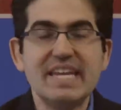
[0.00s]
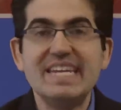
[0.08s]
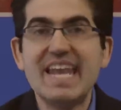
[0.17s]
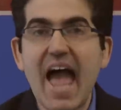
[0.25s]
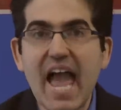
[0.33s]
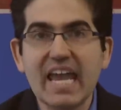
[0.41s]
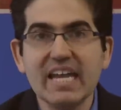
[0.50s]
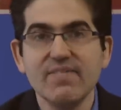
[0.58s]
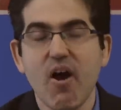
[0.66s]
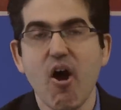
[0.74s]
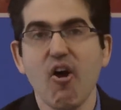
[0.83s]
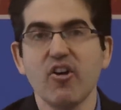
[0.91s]
negative
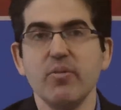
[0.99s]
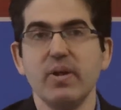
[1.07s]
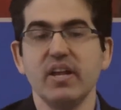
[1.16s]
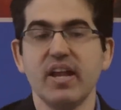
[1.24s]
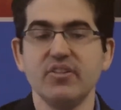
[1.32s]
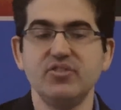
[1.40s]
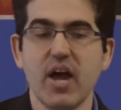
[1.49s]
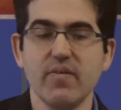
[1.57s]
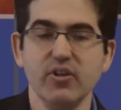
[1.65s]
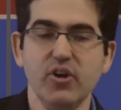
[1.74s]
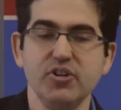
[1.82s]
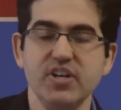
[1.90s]
argument against
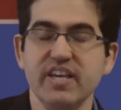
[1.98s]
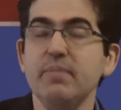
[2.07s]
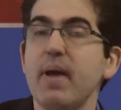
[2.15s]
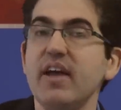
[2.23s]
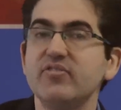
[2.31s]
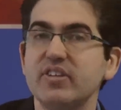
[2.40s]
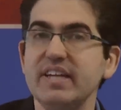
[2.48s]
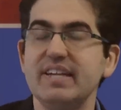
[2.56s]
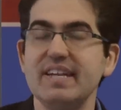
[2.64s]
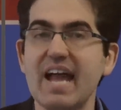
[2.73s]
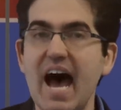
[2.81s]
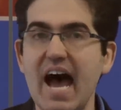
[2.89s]
evolution. He basically
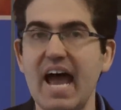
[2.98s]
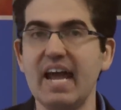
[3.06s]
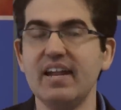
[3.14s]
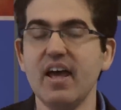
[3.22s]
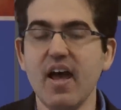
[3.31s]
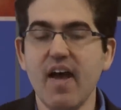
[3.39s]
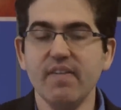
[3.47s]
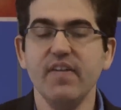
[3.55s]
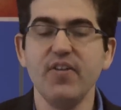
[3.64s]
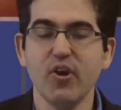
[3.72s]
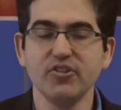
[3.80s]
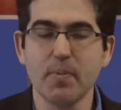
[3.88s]
denied that
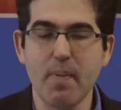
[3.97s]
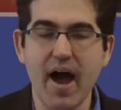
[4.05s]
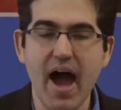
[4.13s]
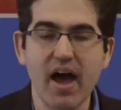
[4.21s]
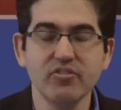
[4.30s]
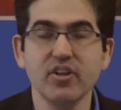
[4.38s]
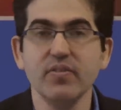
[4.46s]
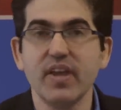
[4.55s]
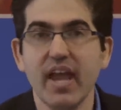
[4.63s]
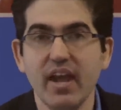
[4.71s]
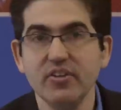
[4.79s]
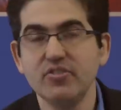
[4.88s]
there is a positive
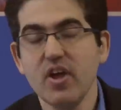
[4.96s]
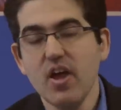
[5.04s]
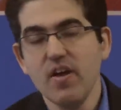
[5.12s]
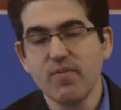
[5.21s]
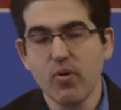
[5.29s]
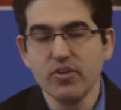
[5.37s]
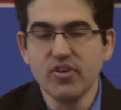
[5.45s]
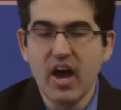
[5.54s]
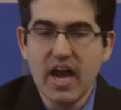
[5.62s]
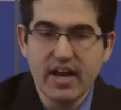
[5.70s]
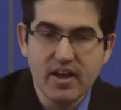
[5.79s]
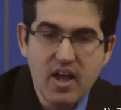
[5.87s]
case for
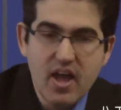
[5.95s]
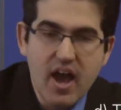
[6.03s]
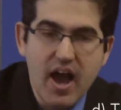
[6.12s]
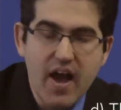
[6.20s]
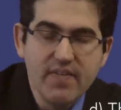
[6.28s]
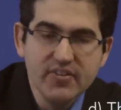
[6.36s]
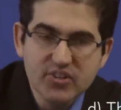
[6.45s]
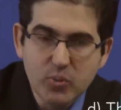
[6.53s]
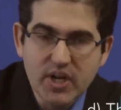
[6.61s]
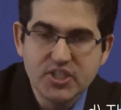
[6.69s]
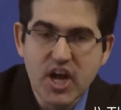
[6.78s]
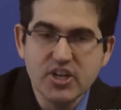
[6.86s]
design. Uh, this is
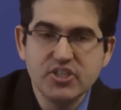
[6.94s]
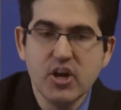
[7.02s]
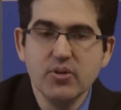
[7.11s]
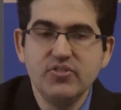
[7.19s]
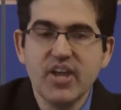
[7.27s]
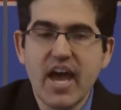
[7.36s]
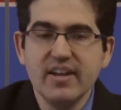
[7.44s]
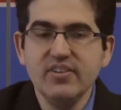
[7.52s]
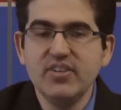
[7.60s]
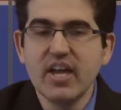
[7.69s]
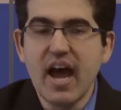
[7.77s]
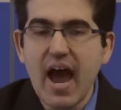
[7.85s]
what Judge Jones said. He
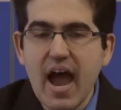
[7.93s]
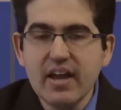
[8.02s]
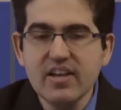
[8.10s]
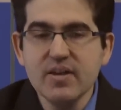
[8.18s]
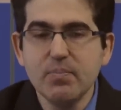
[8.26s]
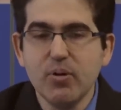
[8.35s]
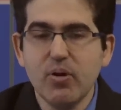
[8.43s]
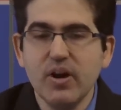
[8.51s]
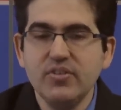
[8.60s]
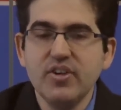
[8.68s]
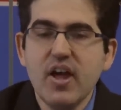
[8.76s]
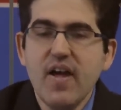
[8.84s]
said, ID
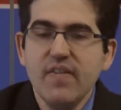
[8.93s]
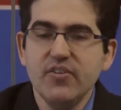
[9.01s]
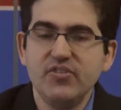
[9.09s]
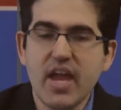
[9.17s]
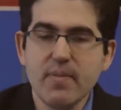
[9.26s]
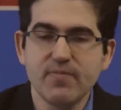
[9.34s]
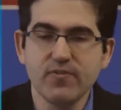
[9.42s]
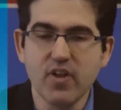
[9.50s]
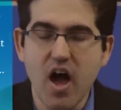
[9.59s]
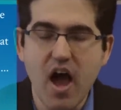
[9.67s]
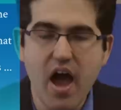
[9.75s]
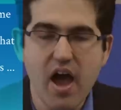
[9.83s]
employs the same
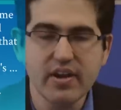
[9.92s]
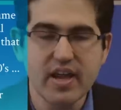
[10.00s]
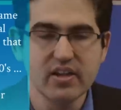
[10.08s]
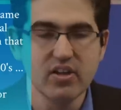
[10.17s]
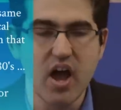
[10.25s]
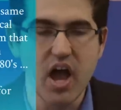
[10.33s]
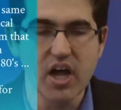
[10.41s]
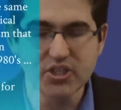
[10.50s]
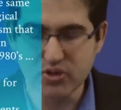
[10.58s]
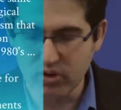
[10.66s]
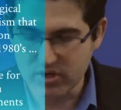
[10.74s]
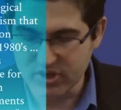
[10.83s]
flawed and
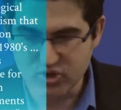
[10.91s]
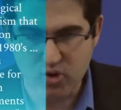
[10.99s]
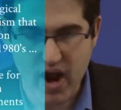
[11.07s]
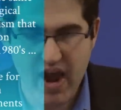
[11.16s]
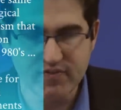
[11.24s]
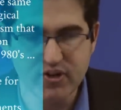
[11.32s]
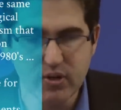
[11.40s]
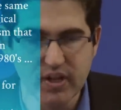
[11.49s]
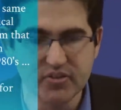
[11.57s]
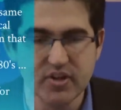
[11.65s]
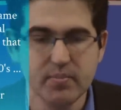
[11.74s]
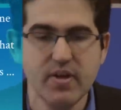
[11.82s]
illogical contrived
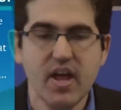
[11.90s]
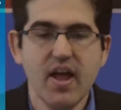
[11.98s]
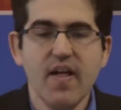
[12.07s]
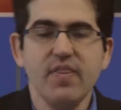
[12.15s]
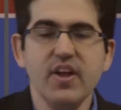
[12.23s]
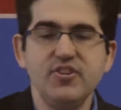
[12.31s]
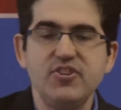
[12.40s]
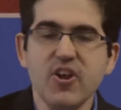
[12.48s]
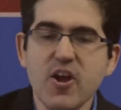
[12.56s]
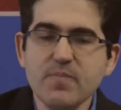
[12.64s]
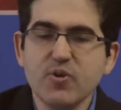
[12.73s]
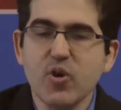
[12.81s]
dualism that
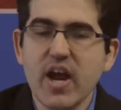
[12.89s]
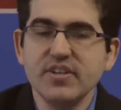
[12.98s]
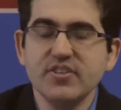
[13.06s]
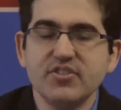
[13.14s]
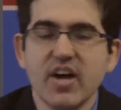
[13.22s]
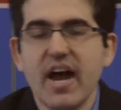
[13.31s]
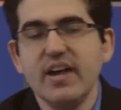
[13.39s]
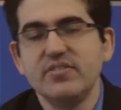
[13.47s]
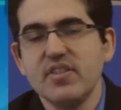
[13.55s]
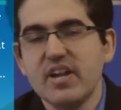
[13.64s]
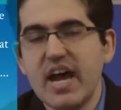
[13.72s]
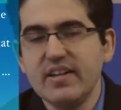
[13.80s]
doomed creation science
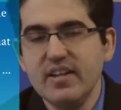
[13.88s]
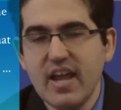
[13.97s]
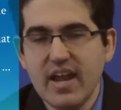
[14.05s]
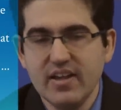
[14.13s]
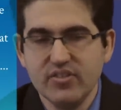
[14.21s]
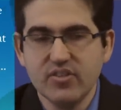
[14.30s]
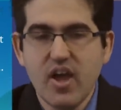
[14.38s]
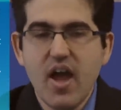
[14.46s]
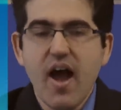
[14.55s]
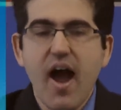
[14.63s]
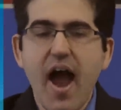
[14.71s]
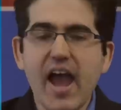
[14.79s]
in the 1980s.
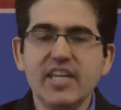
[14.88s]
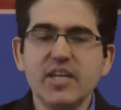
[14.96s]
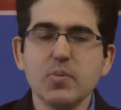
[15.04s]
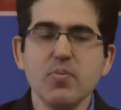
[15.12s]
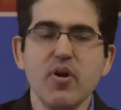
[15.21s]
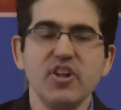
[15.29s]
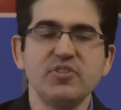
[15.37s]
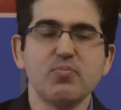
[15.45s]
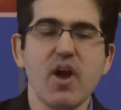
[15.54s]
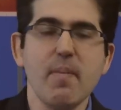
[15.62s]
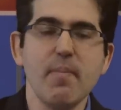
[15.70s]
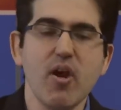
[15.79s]
ID proponents
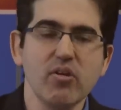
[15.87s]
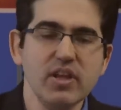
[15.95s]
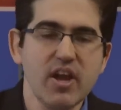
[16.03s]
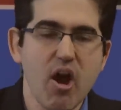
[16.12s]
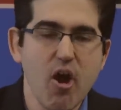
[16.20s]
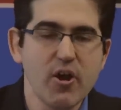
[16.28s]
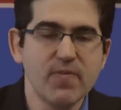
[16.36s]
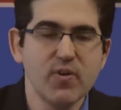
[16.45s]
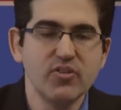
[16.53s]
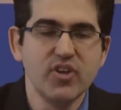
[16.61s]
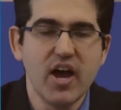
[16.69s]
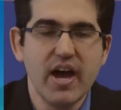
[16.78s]
primarily argue for
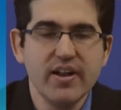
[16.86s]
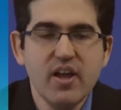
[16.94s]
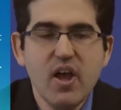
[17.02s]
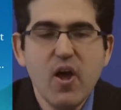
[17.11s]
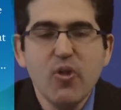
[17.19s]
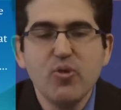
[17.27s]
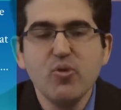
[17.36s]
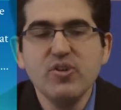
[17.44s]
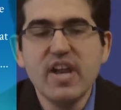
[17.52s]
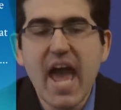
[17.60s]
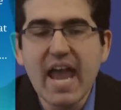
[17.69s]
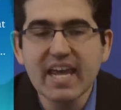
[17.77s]
design through
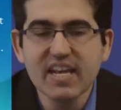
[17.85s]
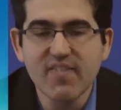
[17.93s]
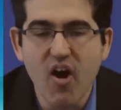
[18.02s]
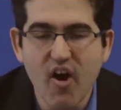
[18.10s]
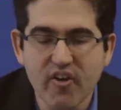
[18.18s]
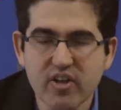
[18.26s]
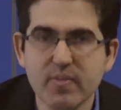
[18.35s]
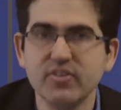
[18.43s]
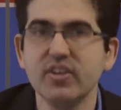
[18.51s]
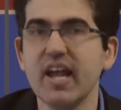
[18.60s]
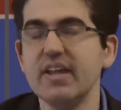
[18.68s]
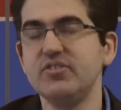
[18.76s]
negative
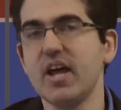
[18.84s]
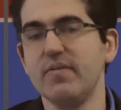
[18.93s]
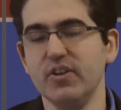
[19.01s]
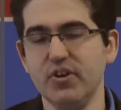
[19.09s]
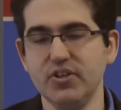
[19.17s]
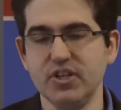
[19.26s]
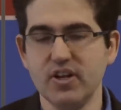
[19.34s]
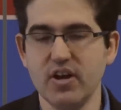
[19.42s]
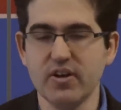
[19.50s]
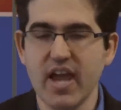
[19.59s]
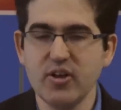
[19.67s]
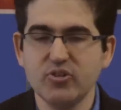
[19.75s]
arguments against evolution.
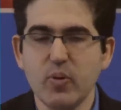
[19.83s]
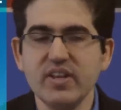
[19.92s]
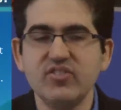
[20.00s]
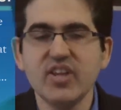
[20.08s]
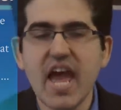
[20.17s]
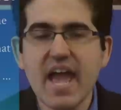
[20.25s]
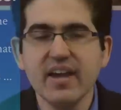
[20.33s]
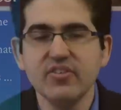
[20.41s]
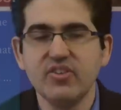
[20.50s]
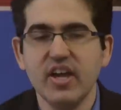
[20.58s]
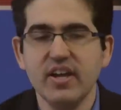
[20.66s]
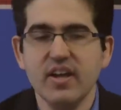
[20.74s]
Okay, so what he's saying is
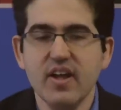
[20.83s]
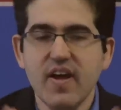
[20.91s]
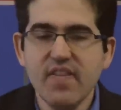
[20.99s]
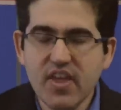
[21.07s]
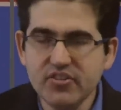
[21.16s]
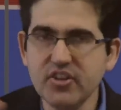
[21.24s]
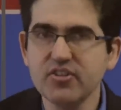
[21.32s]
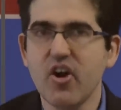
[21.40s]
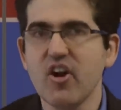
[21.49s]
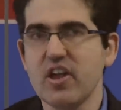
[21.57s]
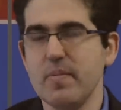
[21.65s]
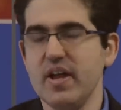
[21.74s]
that this is
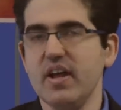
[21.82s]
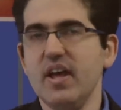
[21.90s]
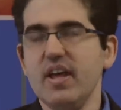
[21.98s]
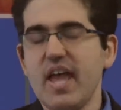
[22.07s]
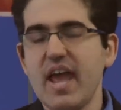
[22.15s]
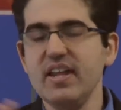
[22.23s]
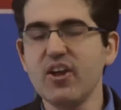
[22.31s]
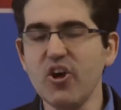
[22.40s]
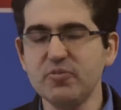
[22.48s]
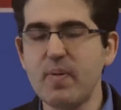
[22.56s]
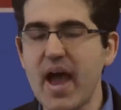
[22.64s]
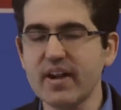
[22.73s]
argument. And he
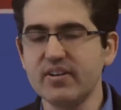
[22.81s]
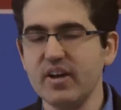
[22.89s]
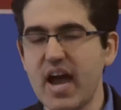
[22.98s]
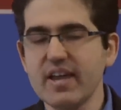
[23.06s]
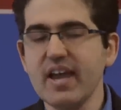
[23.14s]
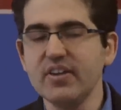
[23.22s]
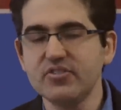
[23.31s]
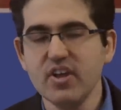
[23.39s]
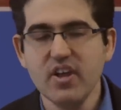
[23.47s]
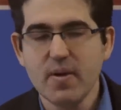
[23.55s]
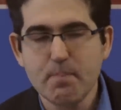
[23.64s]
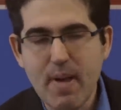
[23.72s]
goes back to, I guess,
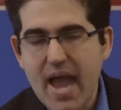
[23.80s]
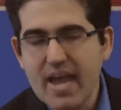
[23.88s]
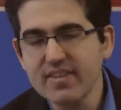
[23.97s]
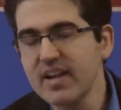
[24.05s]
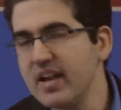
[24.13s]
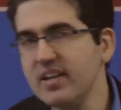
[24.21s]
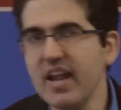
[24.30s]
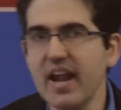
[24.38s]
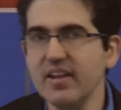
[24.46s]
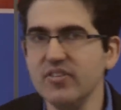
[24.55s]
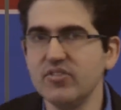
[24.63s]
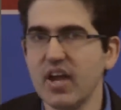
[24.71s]
back in the
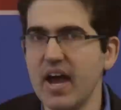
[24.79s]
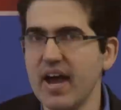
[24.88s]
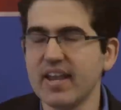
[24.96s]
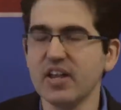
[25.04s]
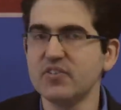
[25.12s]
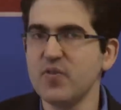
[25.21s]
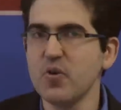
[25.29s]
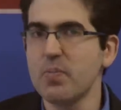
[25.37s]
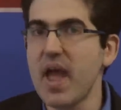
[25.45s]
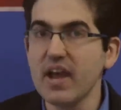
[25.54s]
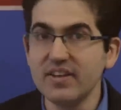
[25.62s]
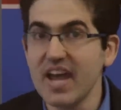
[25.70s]
1980s, uh, I guess if you were
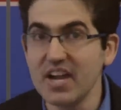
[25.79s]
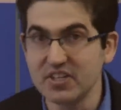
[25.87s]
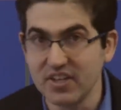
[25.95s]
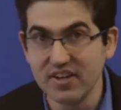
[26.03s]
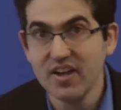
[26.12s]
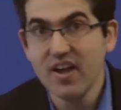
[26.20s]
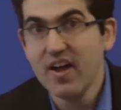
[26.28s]
paying attention,